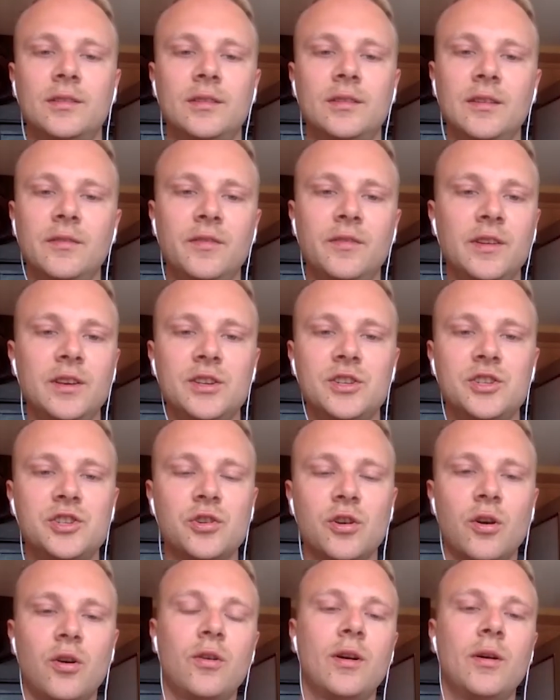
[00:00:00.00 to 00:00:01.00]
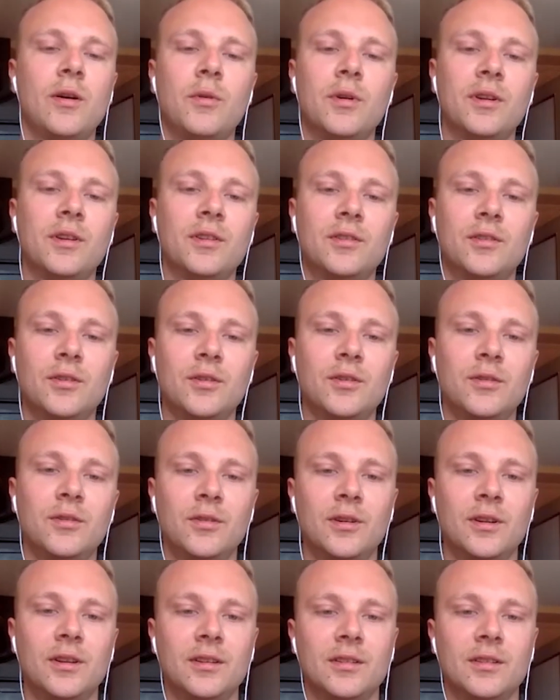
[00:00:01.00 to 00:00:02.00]
TV show I want to
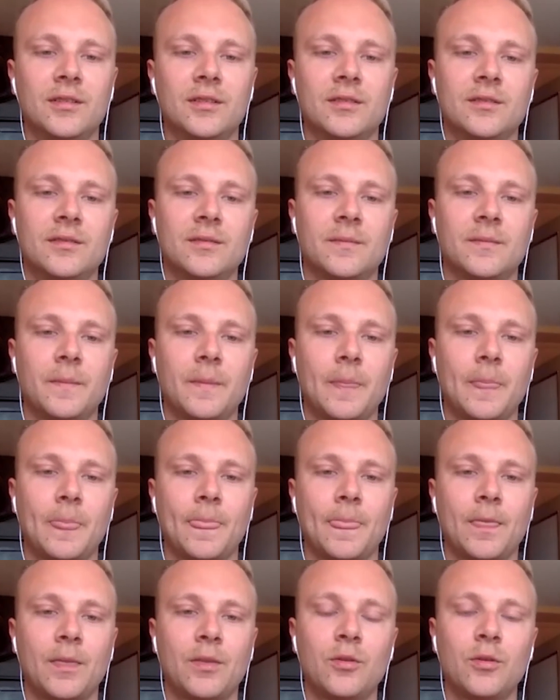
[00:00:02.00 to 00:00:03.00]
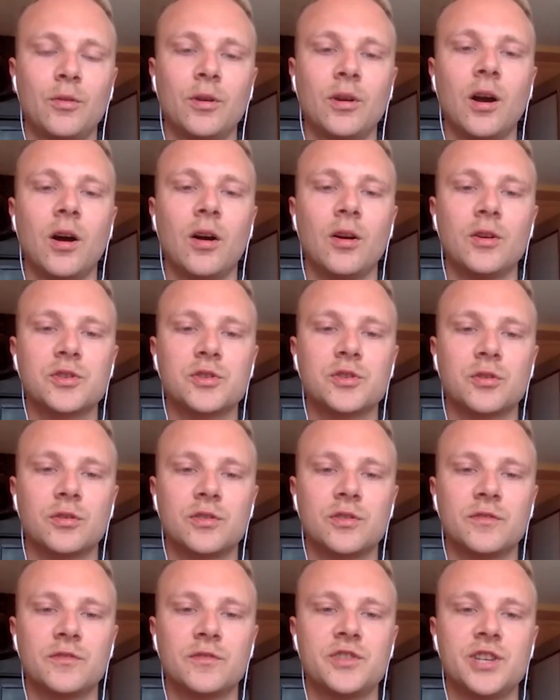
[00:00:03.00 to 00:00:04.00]
do, and doing all
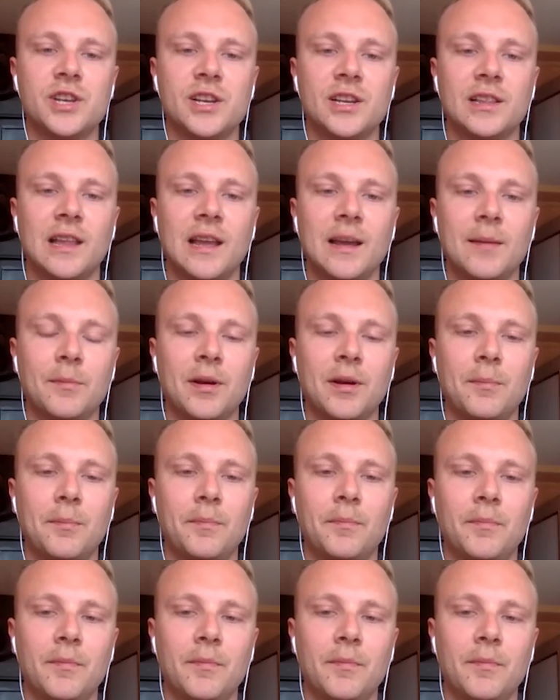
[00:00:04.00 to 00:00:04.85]
sorts of shit. Like het